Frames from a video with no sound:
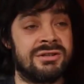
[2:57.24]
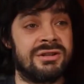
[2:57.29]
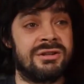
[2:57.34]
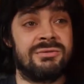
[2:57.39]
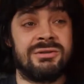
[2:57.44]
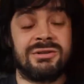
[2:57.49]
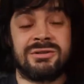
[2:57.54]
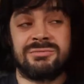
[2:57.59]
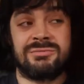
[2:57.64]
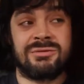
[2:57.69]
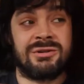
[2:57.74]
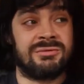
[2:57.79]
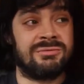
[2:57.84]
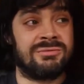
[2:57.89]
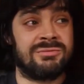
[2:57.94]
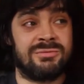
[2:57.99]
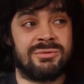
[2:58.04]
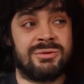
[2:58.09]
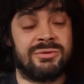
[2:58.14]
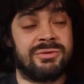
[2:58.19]
another reason why I
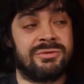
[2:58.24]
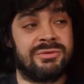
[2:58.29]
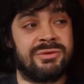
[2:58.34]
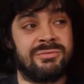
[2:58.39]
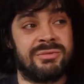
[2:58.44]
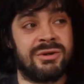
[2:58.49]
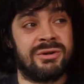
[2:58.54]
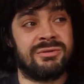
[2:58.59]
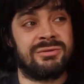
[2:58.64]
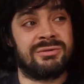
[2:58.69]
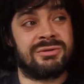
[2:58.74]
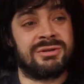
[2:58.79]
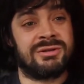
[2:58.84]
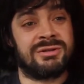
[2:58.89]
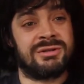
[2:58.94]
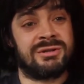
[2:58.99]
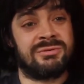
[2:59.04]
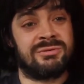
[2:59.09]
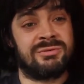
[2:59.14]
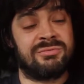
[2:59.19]
wouldn't move off the boat,
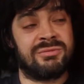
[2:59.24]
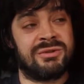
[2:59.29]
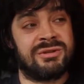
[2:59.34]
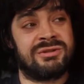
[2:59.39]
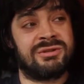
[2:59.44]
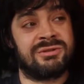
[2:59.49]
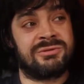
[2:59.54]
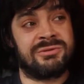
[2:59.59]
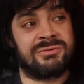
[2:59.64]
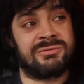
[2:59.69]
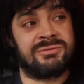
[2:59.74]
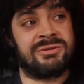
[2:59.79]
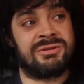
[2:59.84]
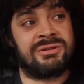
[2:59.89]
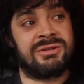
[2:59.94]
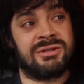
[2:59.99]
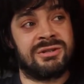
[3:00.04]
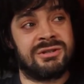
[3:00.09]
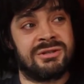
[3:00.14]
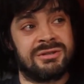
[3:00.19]
because I would miss the
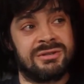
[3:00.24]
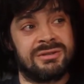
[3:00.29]
community.